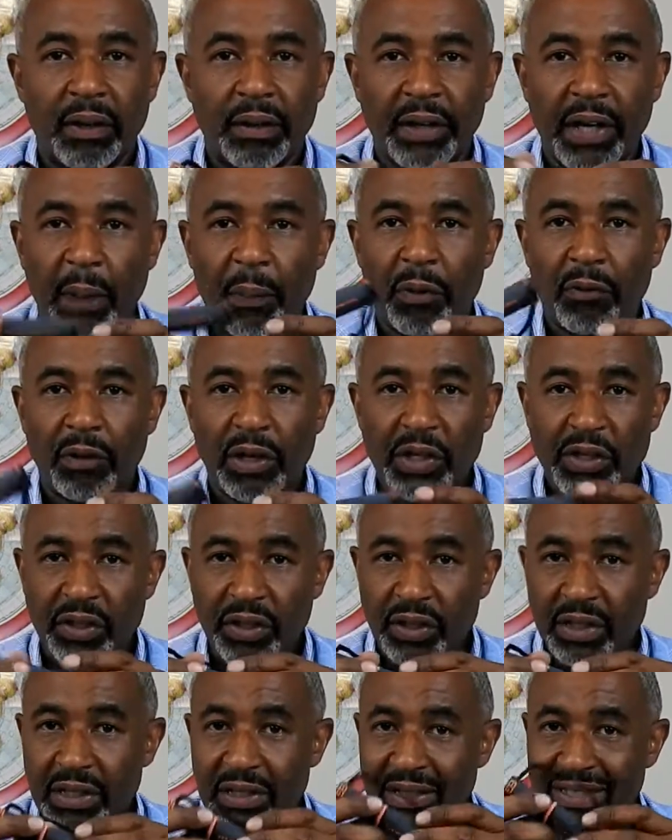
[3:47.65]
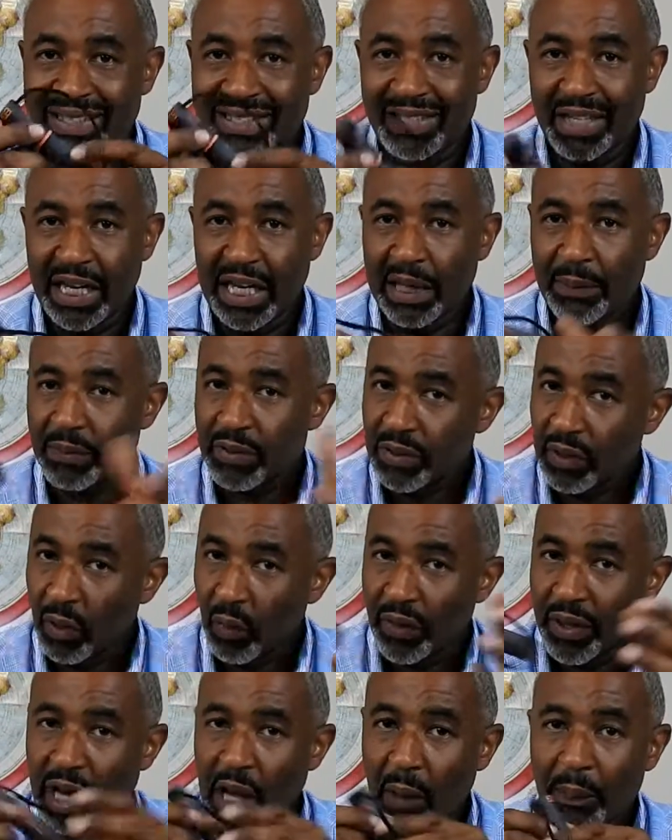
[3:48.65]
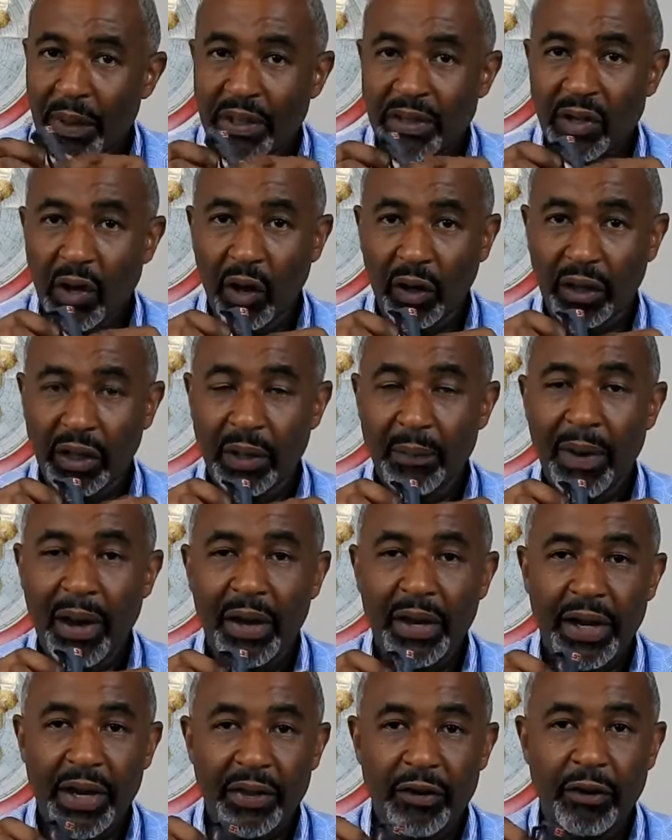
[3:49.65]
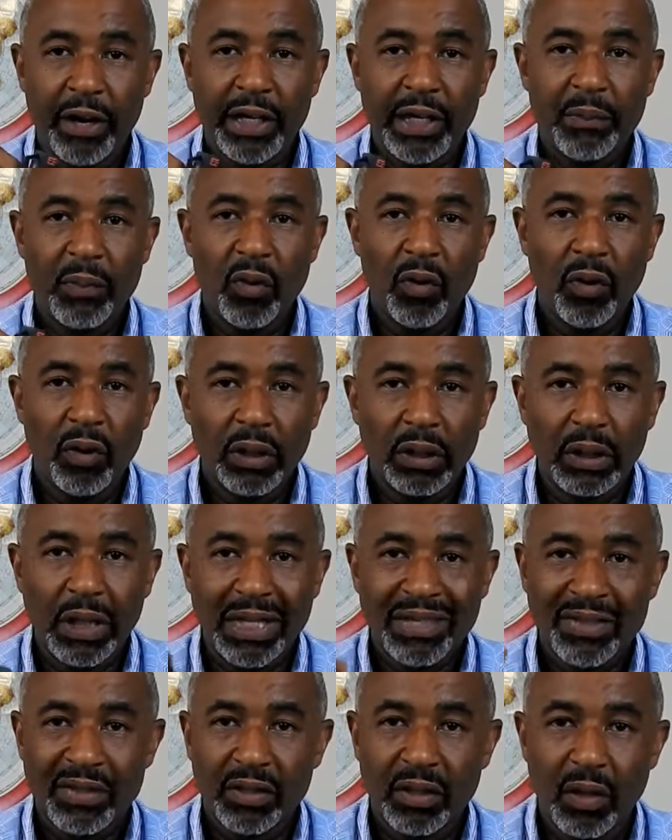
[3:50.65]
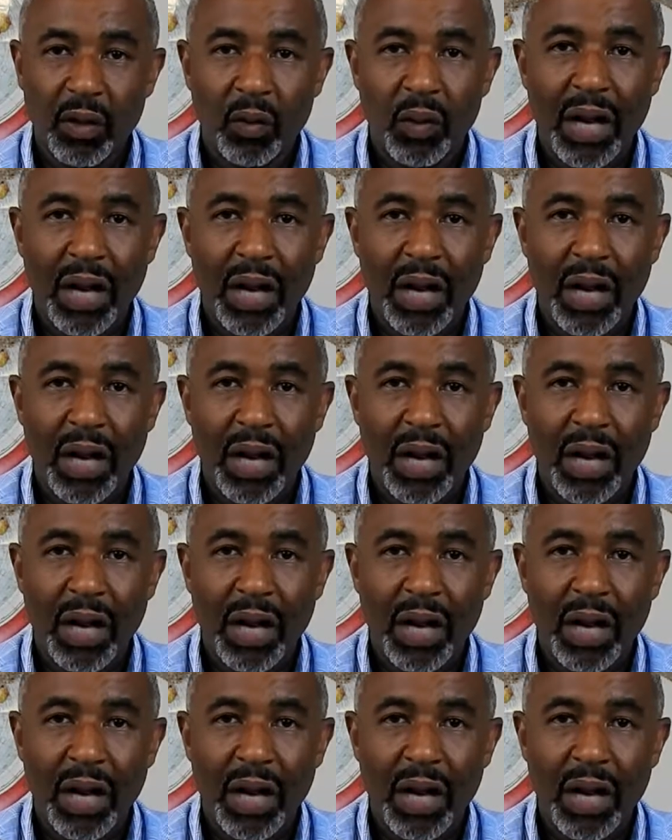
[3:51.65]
The operation is the same, so without me talking about either anymore, let's go